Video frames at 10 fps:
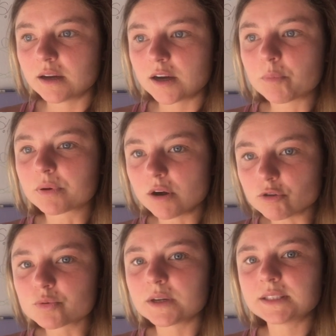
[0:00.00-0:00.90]

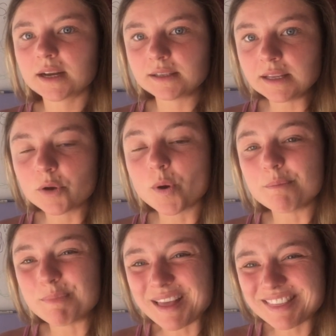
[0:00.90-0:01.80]
approach, what technique, what
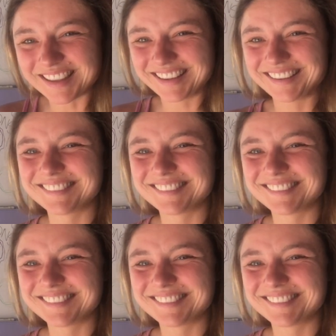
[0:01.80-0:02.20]
method,